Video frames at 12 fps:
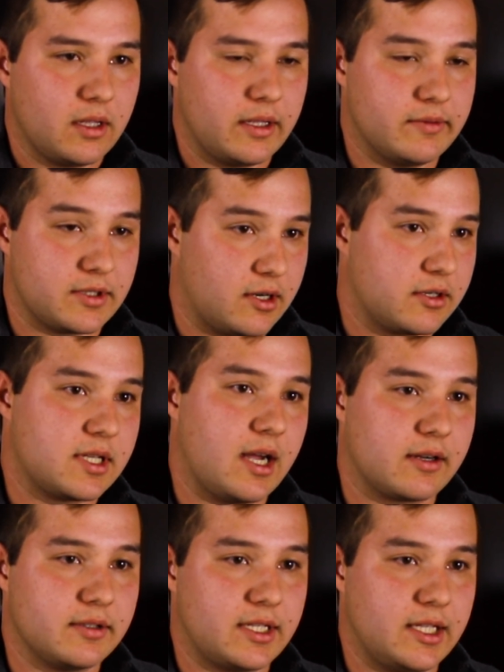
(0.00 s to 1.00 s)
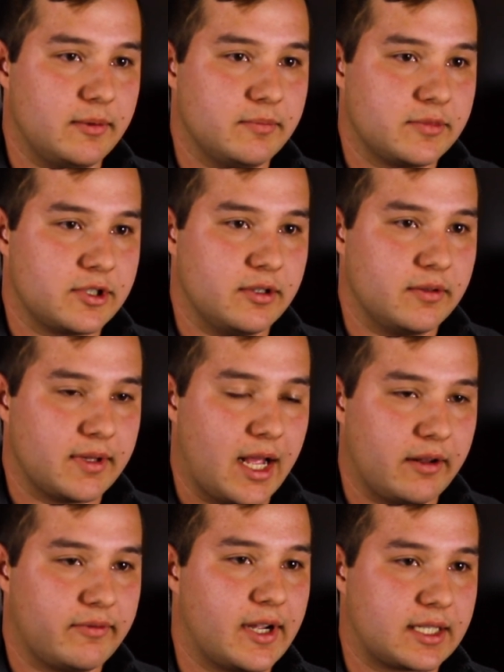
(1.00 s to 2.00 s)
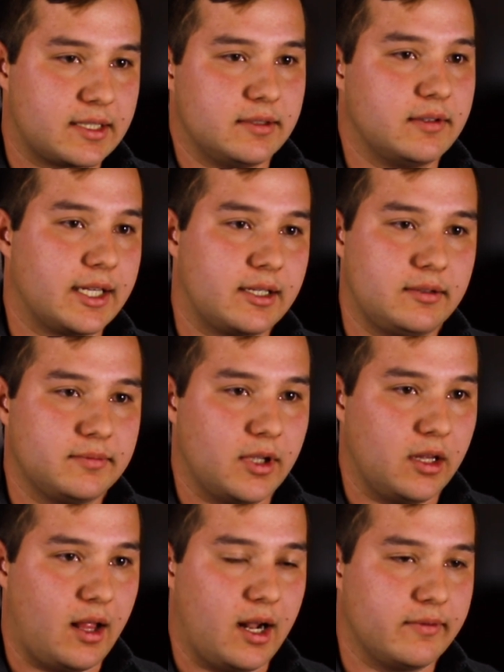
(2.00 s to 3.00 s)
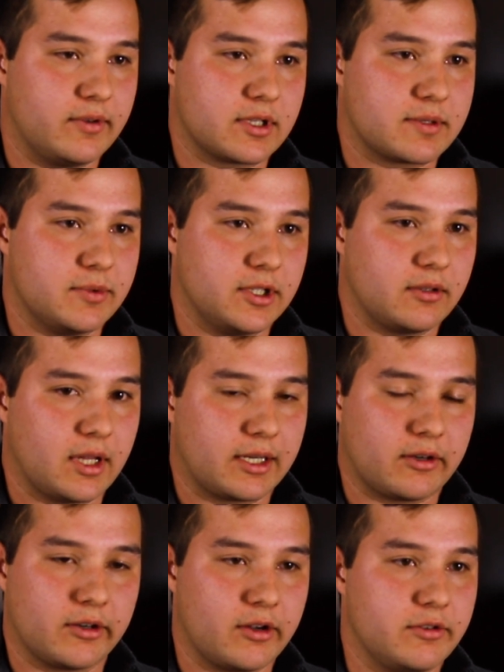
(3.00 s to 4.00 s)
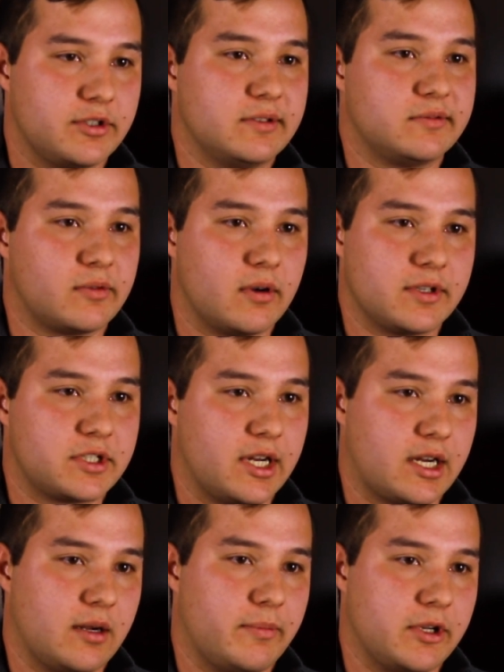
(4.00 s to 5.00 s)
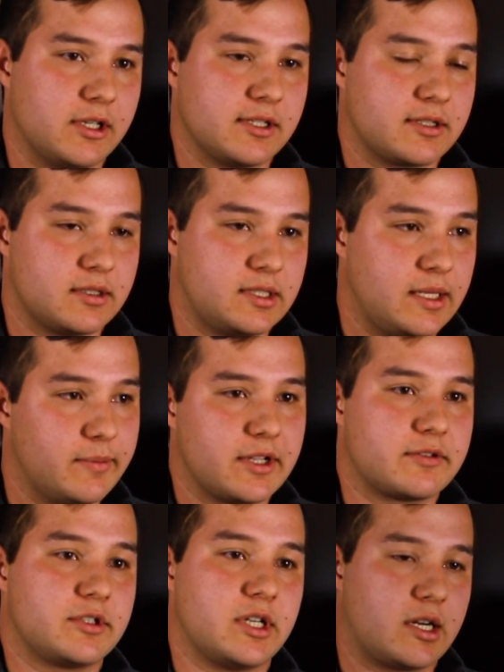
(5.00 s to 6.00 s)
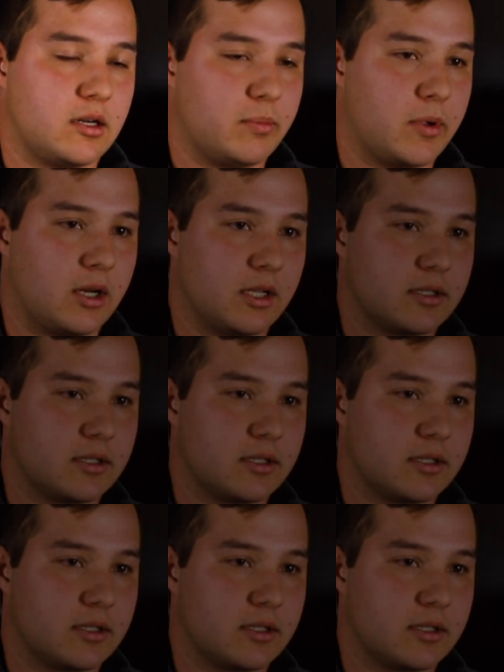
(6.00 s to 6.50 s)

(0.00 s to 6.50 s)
He was on our soccer team, so that affected like a lot of us, but like our coaches were always checking up on us, teammates were checking up on